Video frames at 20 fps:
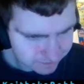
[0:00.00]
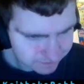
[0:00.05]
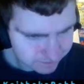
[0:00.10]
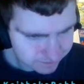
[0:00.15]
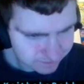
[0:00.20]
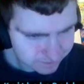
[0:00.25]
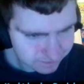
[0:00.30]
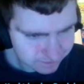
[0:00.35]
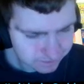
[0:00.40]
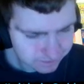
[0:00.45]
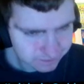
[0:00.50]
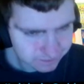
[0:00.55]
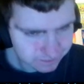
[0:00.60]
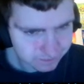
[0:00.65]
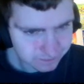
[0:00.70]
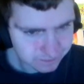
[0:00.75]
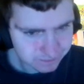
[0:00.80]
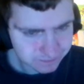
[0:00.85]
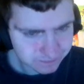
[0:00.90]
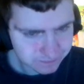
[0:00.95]

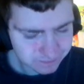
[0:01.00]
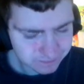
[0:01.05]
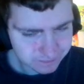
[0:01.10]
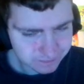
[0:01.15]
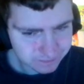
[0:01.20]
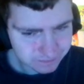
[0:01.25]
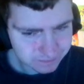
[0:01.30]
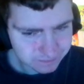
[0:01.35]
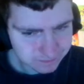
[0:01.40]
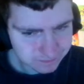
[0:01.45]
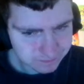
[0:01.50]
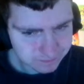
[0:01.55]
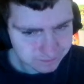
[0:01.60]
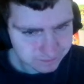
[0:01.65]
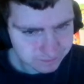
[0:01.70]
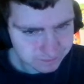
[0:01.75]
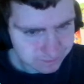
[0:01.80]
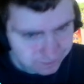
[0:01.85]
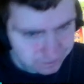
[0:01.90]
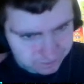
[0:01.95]

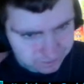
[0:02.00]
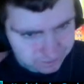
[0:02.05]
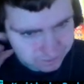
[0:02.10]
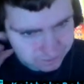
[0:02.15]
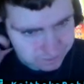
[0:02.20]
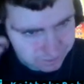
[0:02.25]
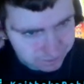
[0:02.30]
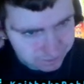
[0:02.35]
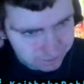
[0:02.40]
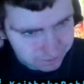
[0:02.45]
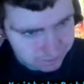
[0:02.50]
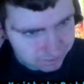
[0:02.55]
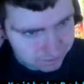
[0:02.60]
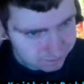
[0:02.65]
No one is speaking in this clip.